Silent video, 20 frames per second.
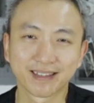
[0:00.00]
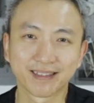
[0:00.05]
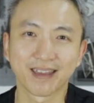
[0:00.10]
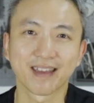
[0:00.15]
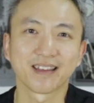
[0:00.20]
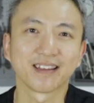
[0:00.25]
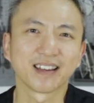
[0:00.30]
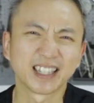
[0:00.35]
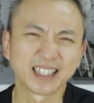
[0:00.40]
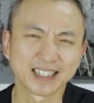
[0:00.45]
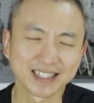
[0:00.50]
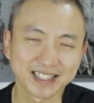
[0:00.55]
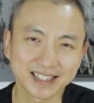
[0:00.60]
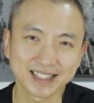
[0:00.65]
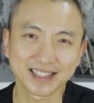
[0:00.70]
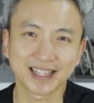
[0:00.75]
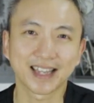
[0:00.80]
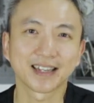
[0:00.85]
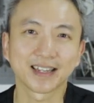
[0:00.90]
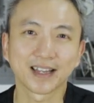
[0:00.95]
get a
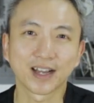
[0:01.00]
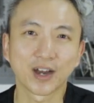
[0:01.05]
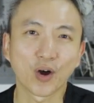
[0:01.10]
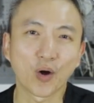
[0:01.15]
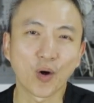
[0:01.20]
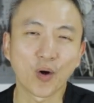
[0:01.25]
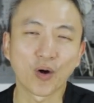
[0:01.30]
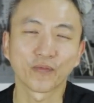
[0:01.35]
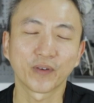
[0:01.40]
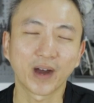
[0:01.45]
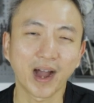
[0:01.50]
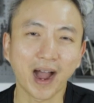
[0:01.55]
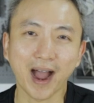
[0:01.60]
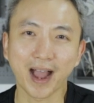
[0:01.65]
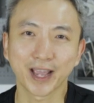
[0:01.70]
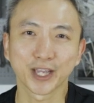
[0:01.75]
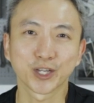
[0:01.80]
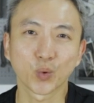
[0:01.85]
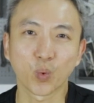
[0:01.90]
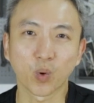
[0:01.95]
set of
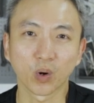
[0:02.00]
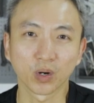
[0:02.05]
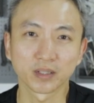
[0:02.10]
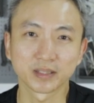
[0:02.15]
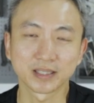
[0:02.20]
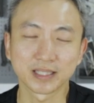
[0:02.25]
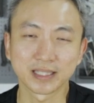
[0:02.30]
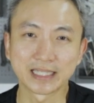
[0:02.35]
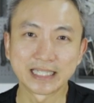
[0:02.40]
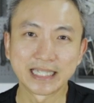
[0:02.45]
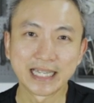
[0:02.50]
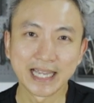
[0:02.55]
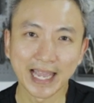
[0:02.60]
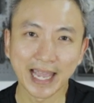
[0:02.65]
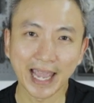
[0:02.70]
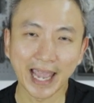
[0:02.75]
high quality